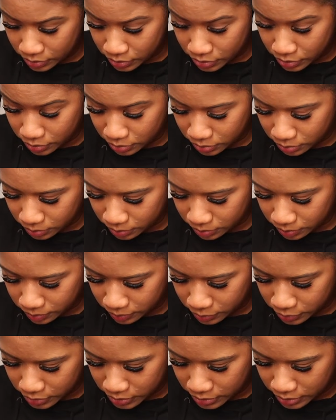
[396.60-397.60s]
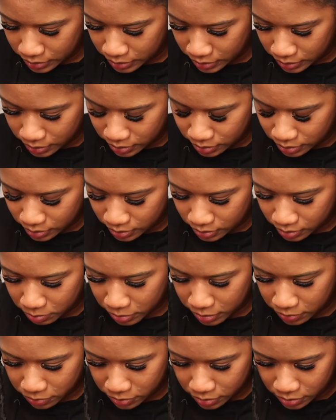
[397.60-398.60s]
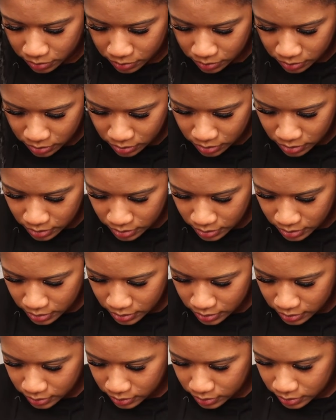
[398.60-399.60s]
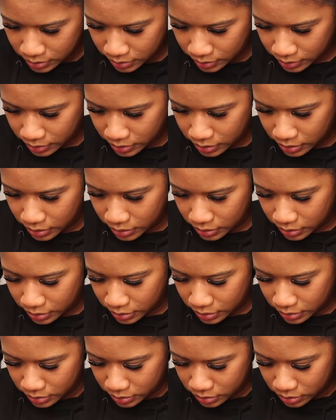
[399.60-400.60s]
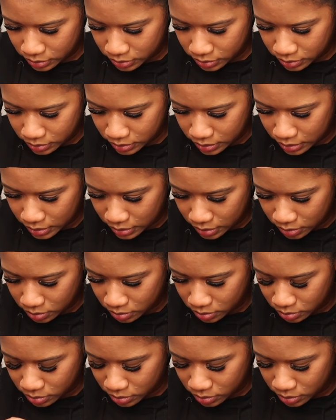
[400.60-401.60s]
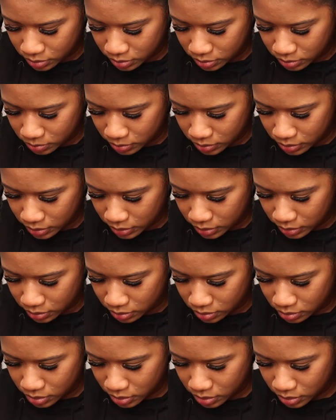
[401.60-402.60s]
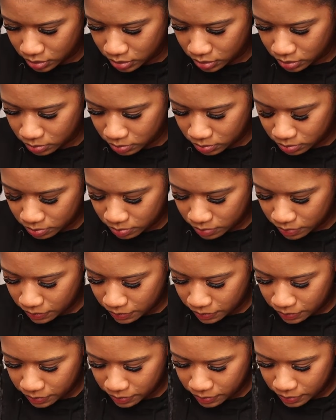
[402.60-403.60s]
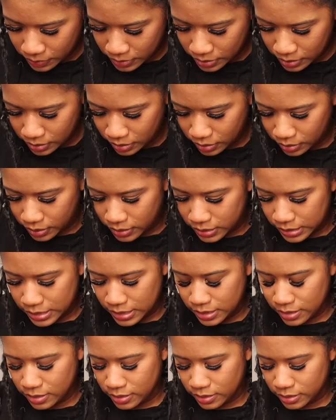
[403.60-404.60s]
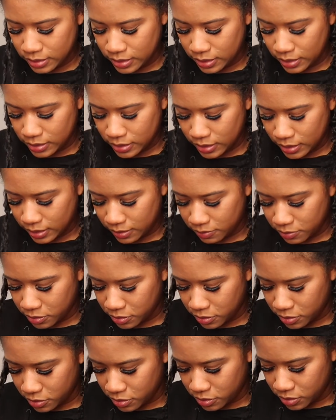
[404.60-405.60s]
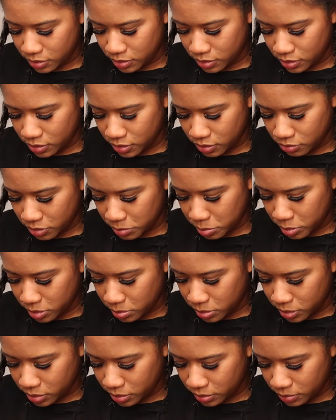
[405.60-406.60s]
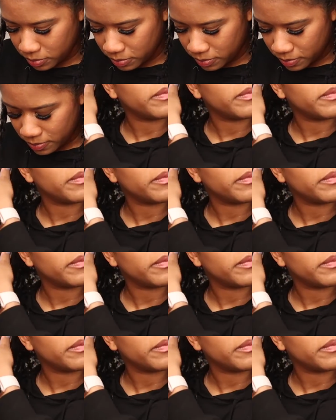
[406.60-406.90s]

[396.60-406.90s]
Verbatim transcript: do, just hidden in my fro. See, like here, it's just tangled and you just want to take your time. I say this as I have the urge to just rip it apart.